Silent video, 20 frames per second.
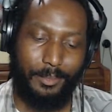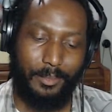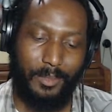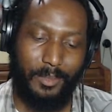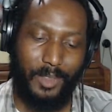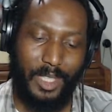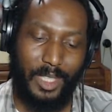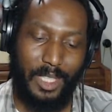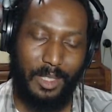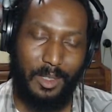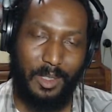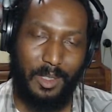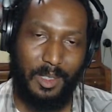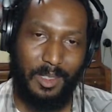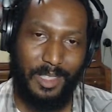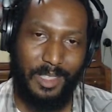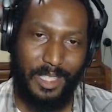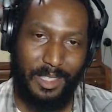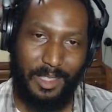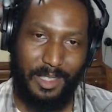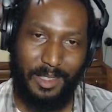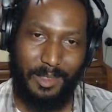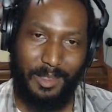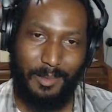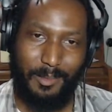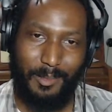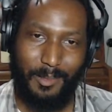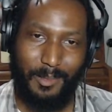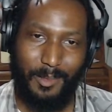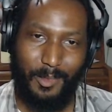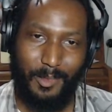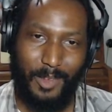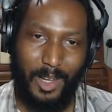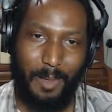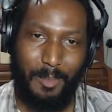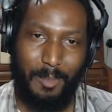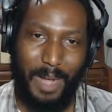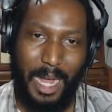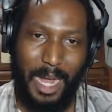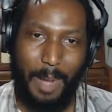these
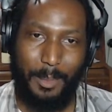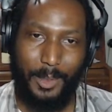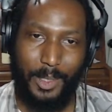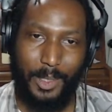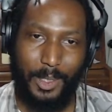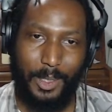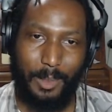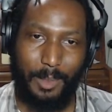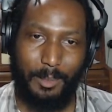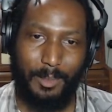very popular,